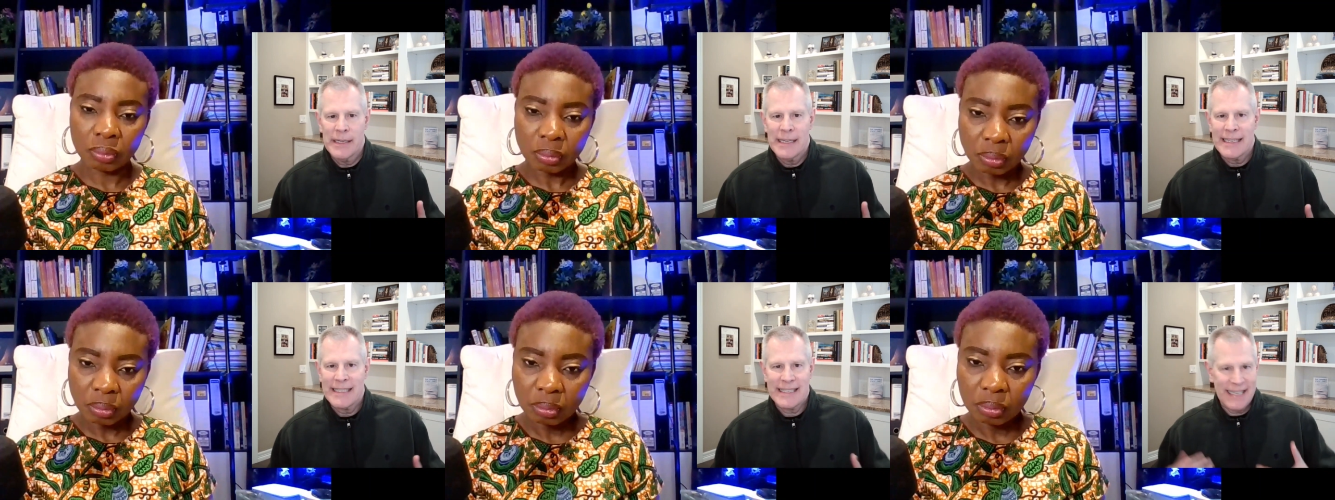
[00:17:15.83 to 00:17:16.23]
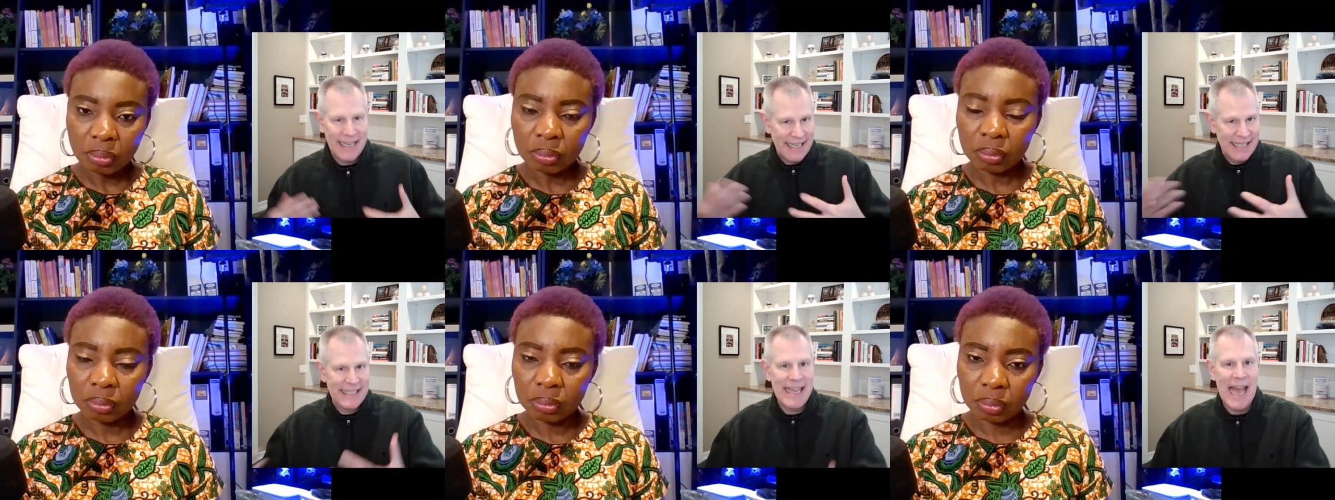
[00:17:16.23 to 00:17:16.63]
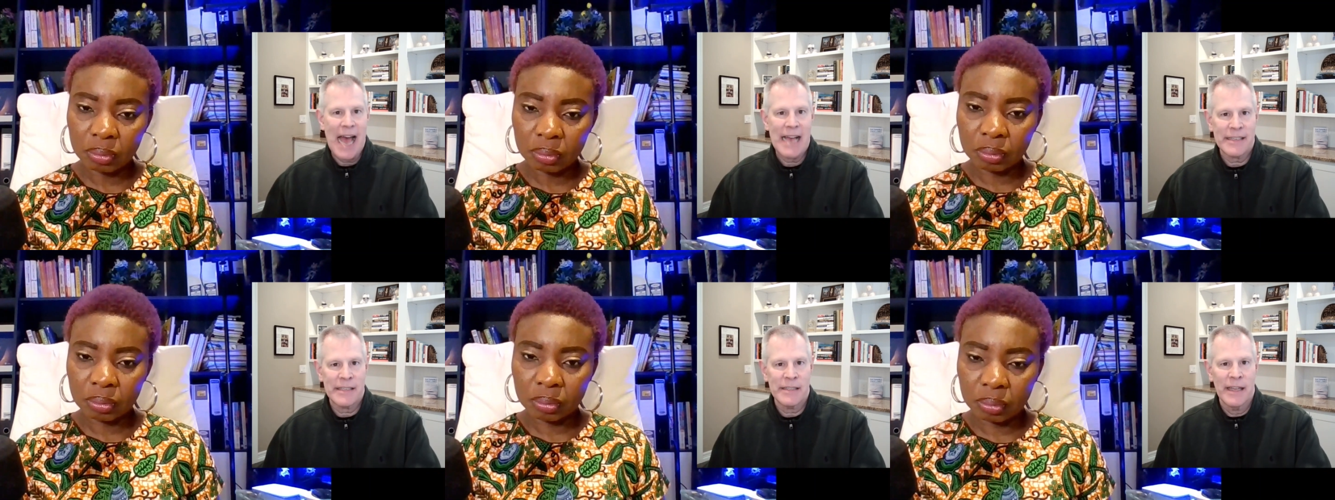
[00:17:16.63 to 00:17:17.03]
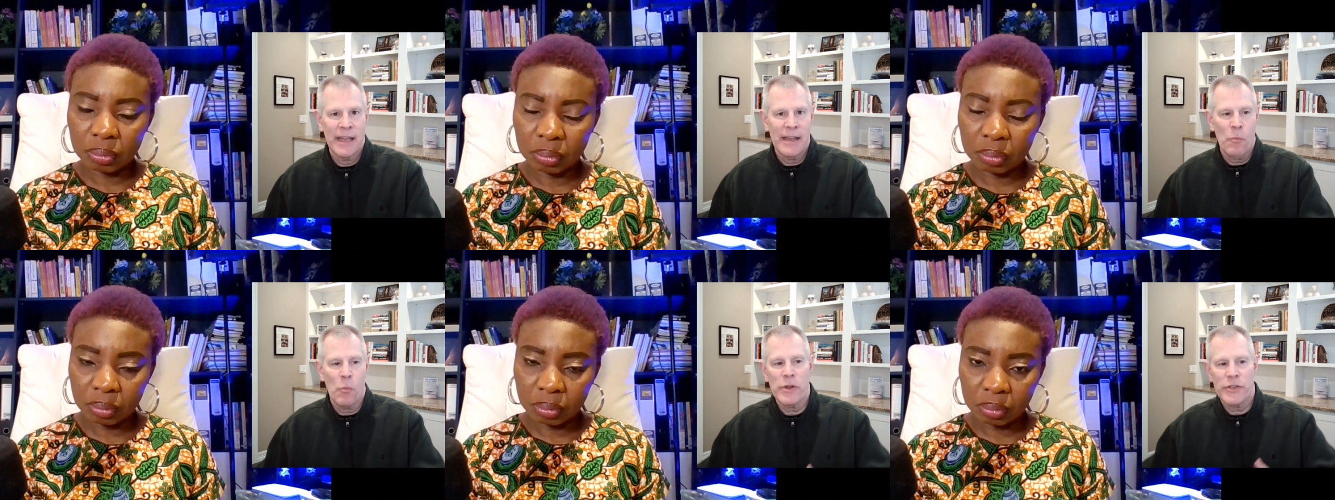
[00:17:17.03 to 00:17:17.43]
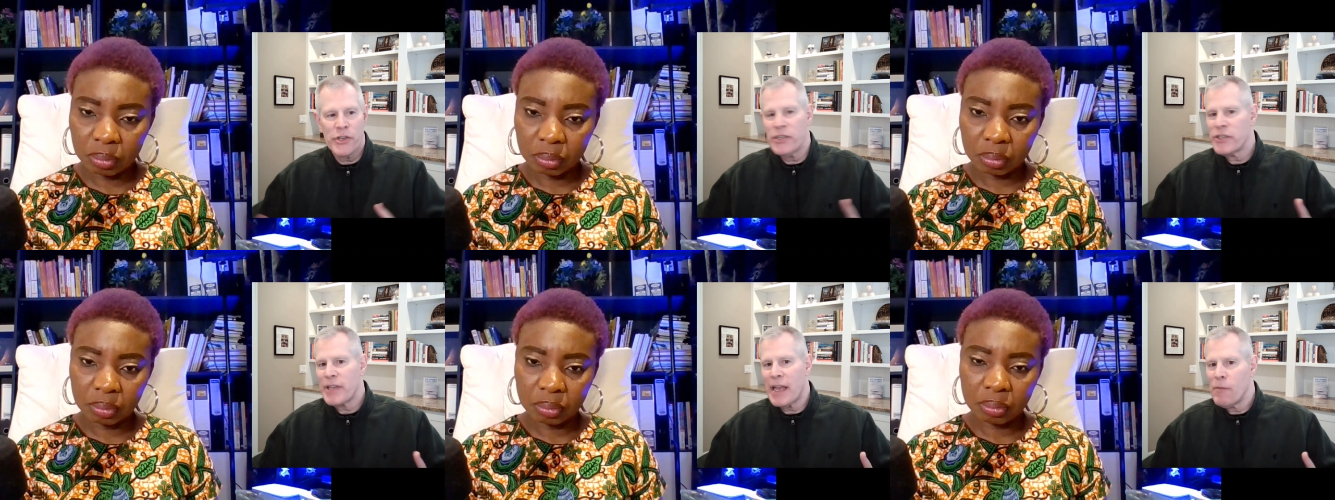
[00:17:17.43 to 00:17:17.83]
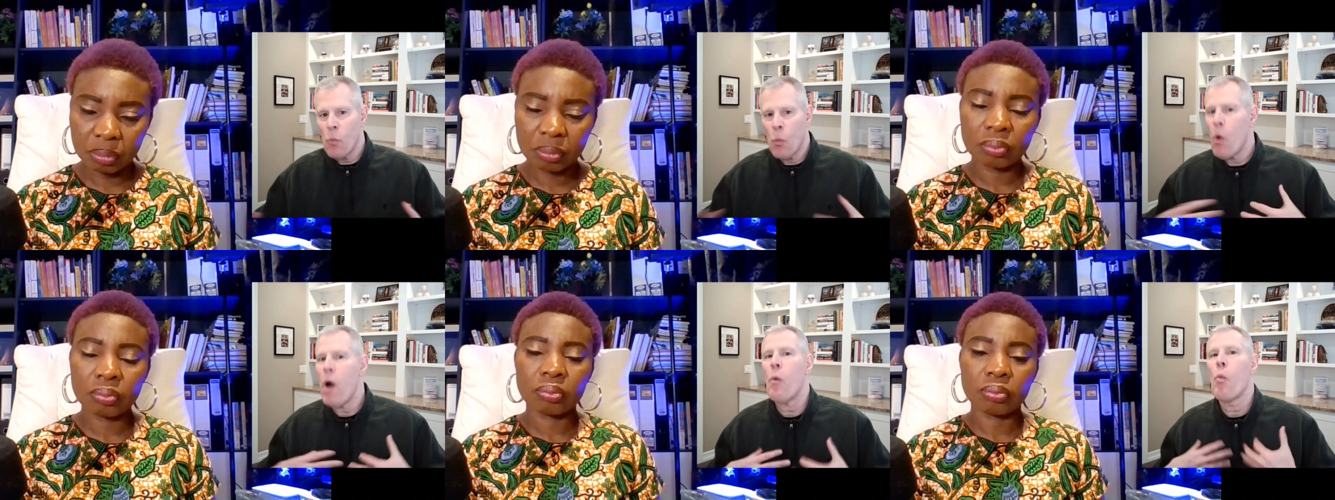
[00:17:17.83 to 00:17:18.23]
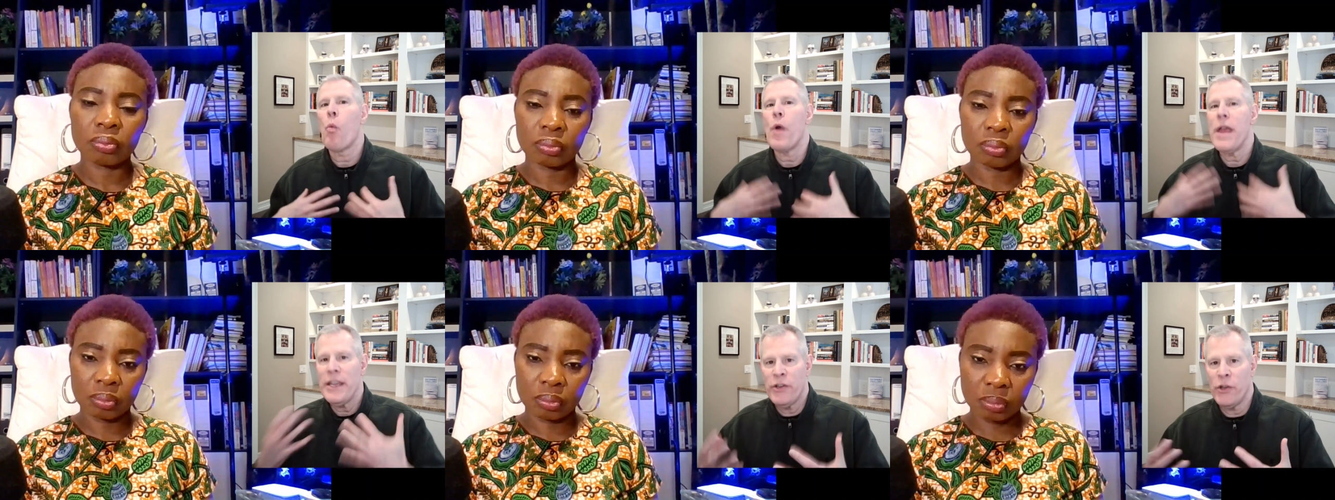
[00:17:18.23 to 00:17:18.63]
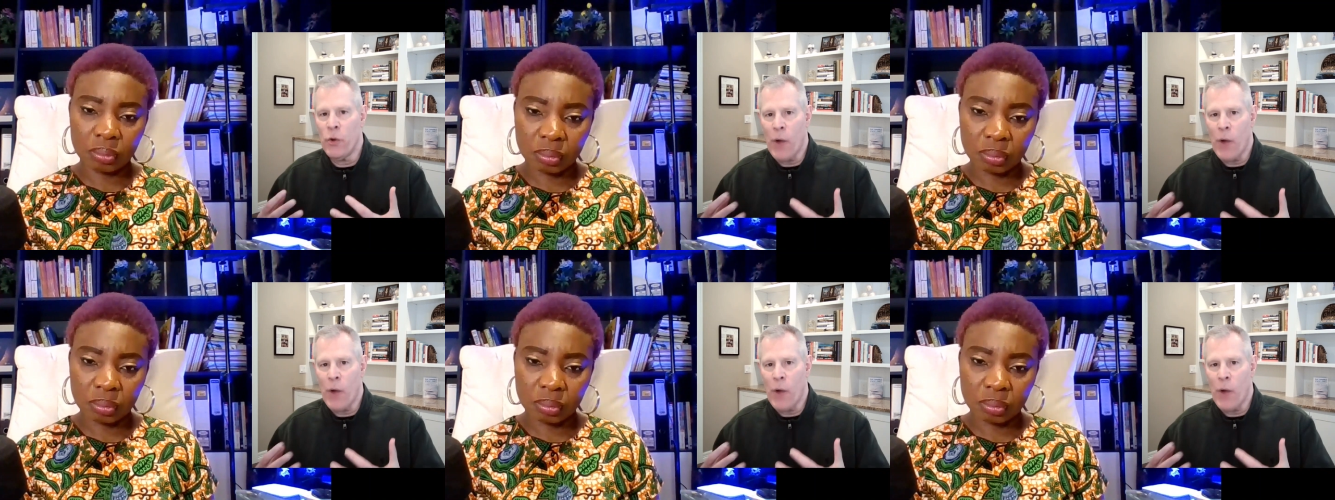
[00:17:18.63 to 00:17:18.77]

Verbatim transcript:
Speaker 1: success, which is what we do.